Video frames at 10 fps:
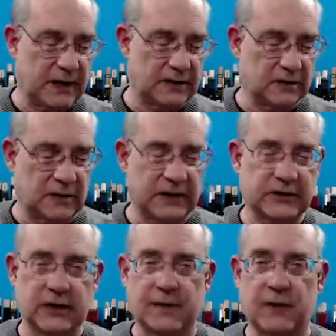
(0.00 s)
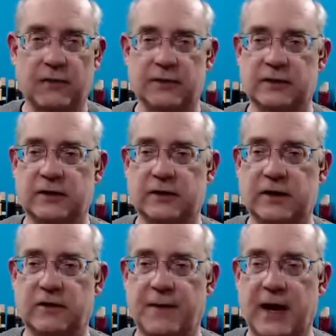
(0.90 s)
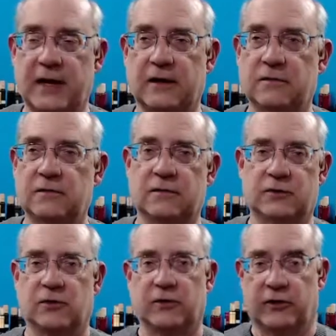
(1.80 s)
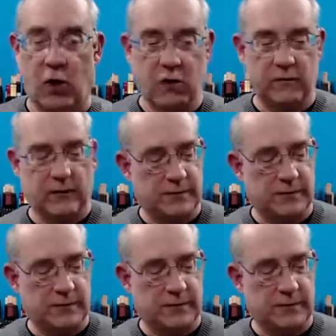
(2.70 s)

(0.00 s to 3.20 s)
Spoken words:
So the last time I was in the bank, it was during COVID,